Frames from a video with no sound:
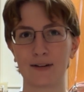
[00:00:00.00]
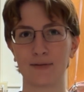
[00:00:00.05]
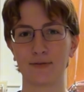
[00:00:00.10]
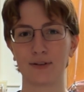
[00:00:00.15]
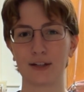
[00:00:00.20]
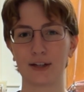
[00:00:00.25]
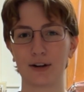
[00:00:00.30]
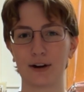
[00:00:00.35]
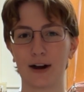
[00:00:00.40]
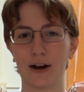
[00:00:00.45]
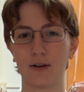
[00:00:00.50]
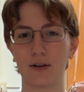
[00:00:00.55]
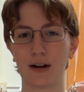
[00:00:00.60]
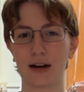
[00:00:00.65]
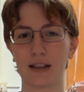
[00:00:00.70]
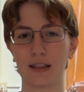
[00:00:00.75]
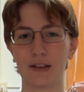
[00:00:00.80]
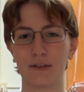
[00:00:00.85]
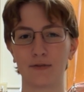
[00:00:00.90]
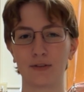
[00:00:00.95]
to figure out
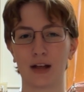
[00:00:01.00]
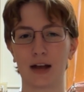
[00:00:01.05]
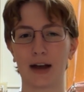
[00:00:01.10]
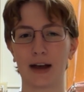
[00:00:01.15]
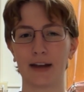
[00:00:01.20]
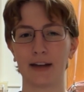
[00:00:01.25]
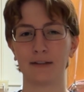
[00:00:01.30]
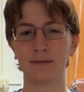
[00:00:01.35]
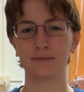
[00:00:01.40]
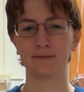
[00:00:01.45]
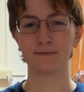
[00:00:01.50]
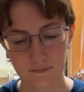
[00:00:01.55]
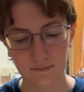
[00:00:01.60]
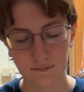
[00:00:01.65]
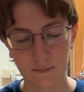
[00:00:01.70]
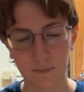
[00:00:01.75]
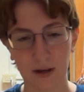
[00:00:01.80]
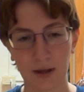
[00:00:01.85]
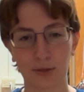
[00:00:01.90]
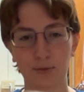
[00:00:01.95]
on the fly.
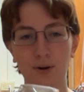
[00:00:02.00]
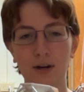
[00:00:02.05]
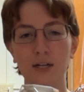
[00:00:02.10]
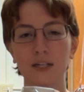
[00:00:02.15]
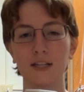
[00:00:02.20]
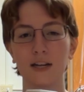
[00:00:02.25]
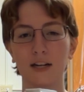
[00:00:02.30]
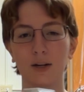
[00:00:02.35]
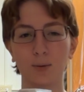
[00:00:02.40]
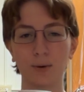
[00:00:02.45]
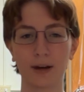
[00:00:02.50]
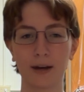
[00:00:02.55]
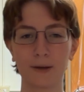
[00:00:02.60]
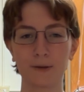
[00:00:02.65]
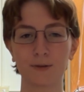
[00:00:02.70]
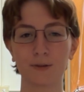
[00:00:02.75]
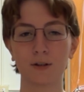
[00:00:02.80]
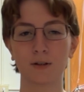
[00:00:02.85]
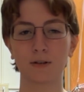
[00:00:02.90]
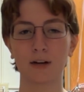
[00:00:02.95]
My 3
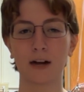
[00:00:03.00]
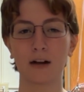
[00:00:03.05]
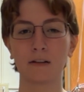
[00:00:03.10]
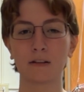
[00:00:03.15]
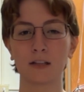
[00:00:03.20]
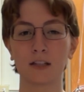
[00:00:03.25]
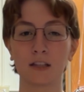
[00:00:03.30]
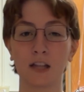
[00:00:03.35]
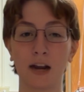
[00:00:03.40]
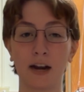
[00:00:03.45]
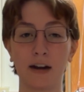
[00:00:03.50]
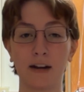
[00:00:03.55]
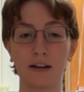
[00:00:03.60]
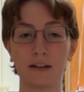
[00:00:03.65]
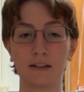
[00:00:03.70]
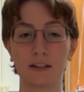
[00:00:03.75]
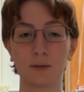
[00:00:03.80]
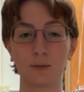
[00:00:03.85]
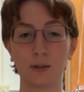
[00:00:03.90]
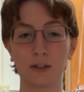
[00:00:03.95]
takeaways around the
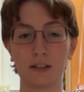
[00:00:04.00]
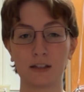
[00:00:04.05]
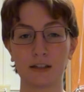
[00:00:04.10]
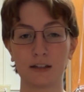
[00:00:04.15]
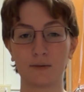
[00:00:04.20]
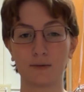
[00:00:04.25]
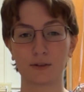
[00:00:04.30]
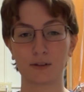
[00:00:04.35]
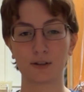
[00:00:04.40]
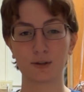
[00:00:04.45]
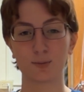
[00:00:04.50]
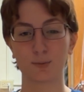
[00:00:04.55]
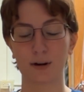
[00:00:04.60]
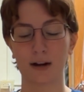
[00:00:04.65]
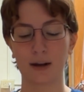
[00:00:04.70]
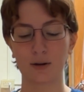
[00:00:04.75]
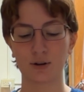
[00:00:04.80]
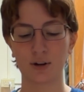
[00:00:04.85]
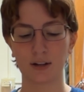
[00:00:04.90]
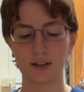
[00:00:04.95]
lighting that we did for this
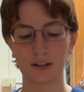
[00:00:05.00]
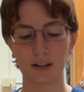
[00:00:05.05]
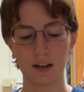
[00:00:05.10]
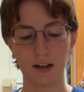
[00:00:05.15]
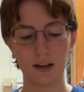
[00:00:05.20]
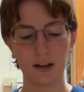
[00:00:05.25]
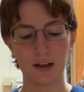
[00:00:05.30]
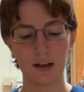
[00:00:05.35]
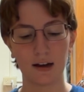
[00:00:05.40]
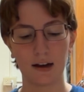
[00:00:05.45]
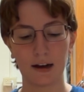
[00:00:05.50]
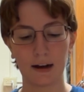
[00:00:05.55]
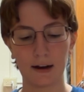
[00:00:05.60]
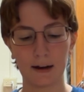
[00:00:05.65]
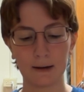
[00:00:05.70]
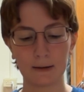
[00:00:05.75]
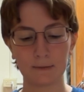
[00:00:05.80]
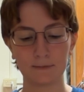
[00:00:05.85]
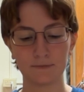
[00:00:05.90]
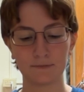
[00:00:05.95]
project.
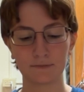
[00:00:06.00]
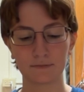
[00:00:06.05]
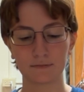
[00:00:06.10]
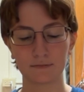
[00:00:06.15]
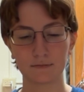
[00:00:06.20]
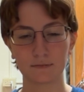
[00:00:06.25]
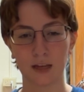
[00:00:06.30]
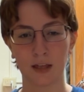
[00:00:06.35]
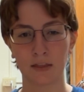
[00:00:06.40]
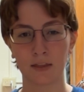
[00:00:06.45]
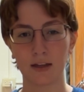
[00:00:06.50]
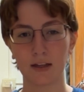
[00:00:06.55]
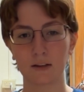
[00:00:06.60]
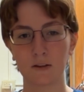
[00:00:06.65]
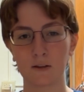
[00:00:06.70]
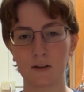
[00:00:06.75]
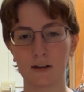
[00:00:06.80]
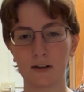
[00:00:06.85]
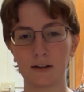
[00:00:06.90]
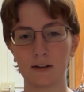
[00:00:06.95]
I think
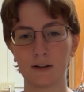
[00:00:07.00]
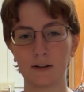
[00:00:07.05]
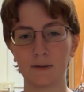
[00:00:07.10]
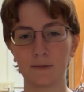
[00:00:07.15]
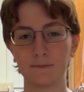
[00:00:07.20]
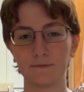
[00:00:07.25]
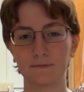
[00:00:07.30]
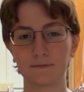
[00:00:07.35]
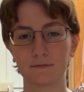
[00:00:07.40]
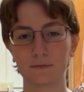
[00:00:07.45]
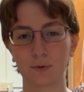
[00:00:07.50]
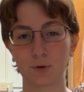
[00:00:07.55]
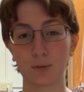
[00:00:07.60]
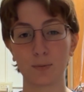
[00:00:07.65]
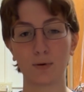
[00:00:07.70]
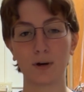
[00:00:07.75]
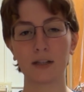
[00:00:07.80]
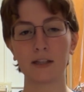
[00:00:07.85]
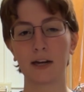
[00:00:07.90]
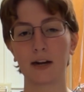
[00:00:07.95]
the
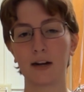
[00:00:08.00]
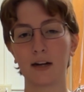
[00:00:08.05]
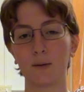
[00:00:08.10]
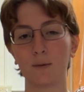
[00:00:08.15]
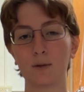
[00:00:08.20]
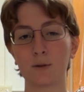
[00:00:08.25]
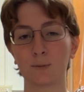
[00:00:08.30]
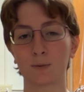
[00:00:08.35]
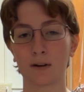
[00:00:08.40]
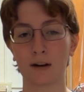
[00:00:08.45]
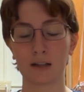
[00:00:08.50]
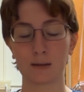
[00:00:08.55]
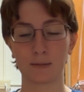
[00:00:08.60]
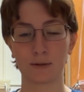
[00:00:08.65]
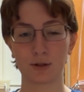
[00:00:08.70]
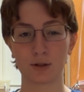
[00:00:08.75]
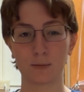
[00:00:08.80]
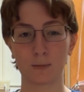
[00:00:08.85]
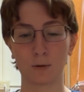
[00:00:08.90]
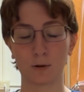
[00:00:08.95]
3-point lighting was probably the
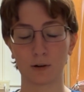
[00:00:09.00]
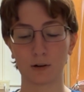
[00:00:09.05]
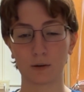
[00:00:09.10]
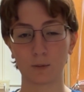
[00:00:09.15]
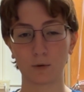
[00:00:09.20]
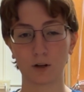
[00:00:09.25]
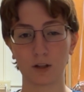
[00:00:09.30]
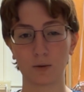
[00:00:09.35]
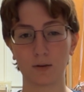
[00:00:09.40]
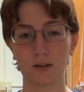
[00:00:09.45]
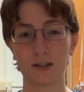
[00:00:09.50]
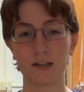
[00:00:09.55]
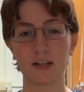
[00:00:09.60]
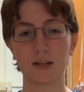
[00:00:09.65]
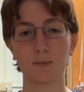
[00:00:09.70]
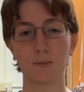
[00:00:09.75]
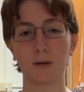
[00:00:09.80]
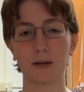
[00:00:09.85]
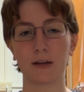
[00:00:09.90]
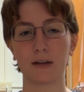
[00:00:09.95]
most important one that we
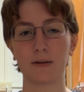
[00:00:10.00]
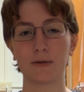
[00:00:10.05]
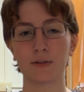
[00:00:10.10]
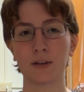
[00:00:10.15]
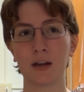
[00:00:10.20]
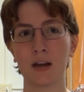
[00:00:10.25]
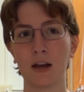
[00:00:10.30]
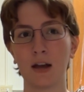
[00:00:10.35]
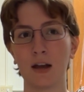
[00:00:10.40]
did because